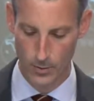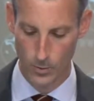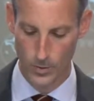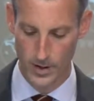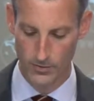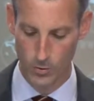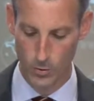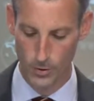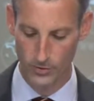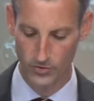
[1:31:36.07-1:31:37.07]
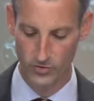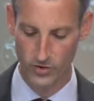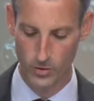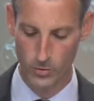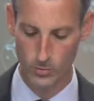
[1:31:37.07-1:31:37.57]
We, of course,
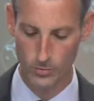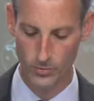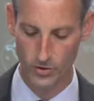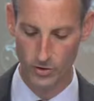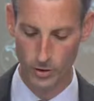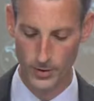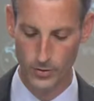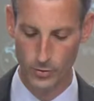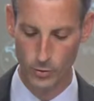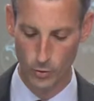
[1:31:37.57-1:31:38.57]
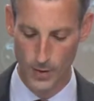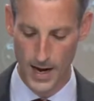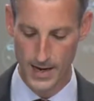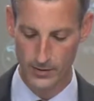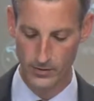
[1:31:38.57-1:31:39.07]
don't determine who
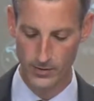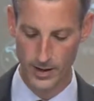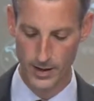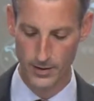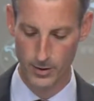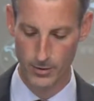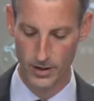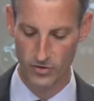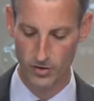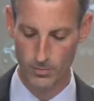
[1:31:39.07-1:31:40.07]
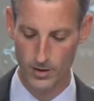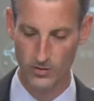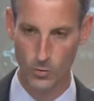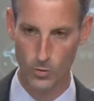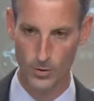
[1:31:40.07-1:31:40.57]
buys the grain
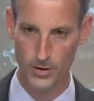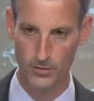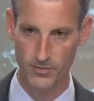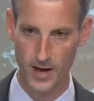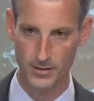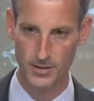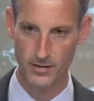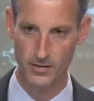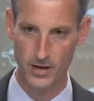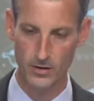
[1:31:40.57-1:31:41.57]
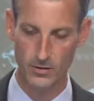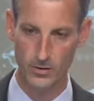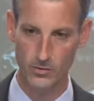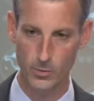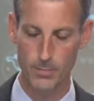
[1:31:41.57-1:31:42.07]
shipments or their final
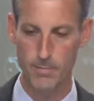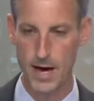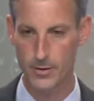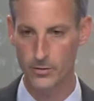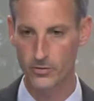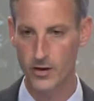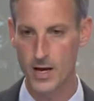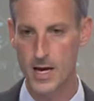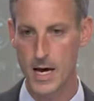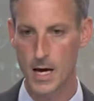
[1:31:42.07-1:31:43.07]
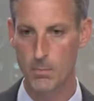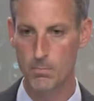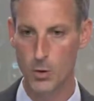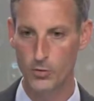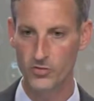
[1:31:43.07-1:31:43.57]
destinations. What matters
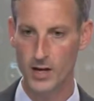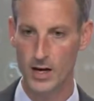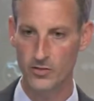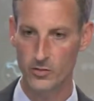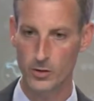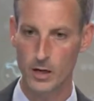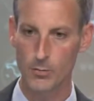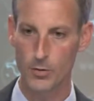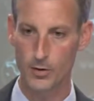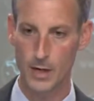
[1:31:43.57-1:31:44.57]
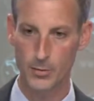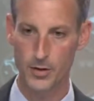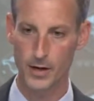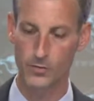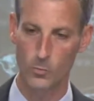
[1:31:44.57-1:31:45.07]
most to us are a couple things.